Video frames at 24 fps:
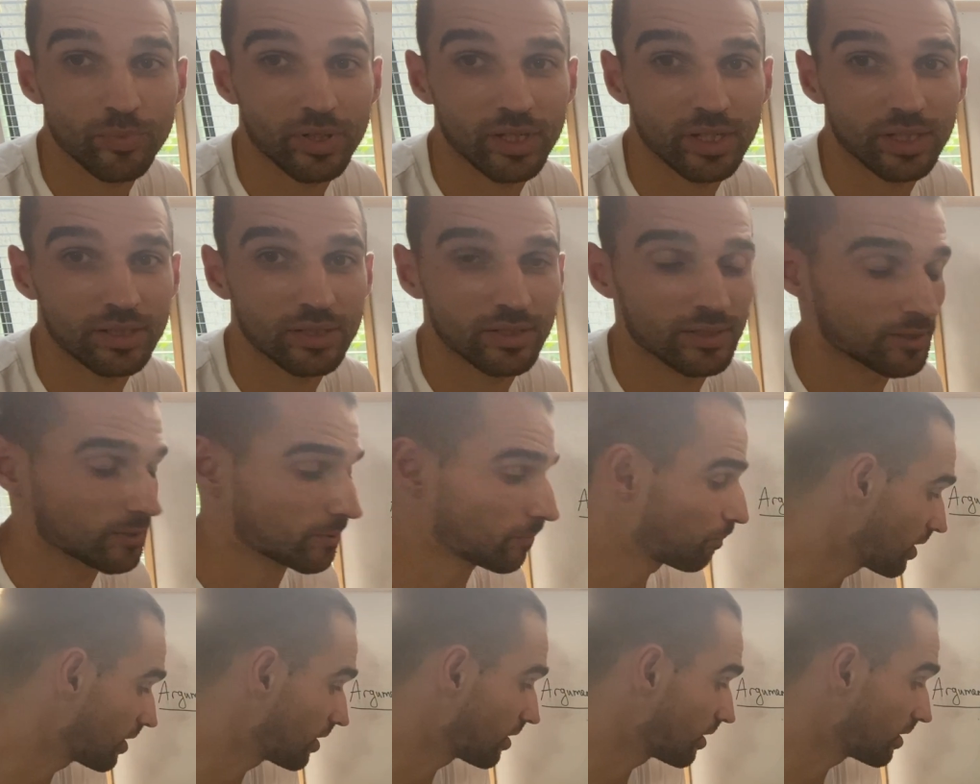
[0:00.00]
but
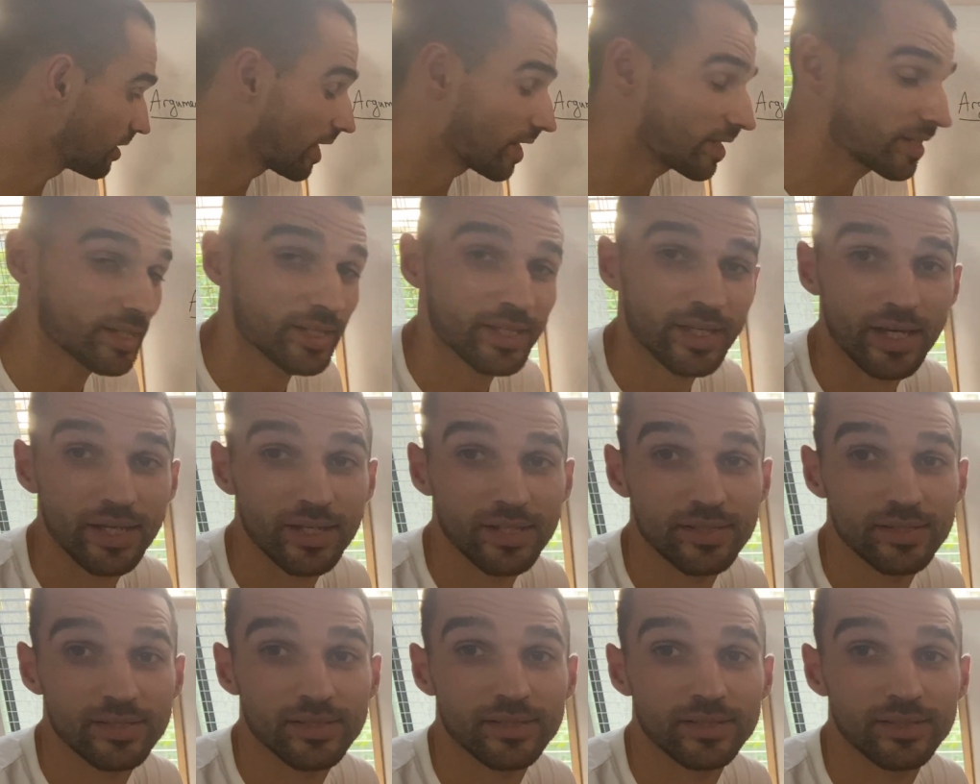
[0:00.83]
in any
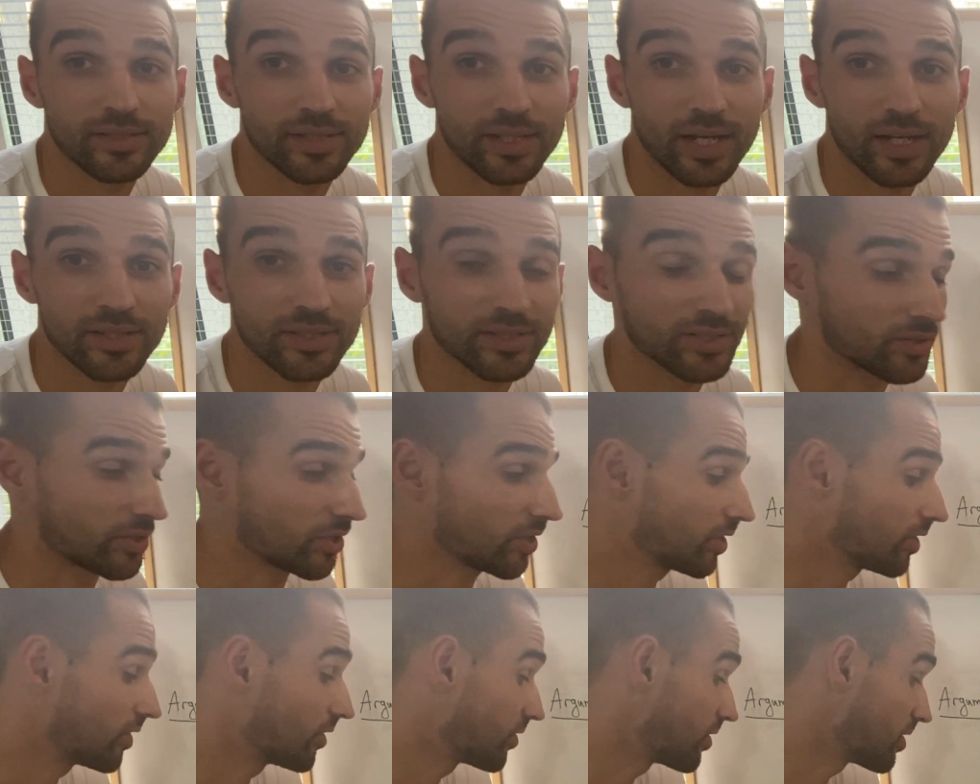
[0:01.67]
case, the answer
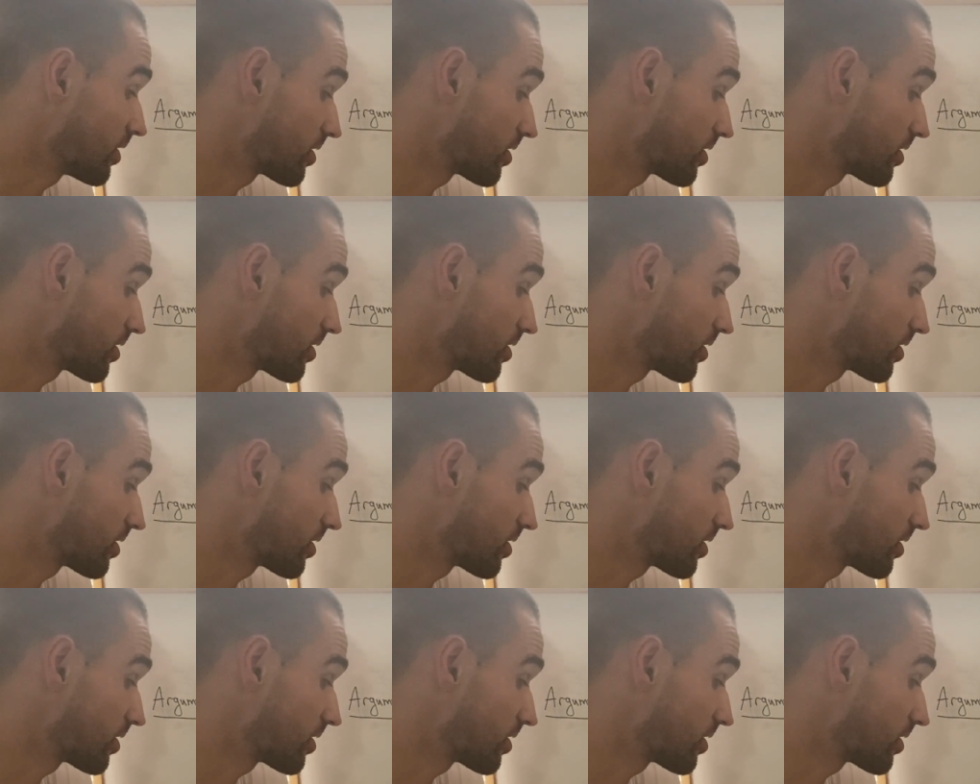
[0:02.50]
here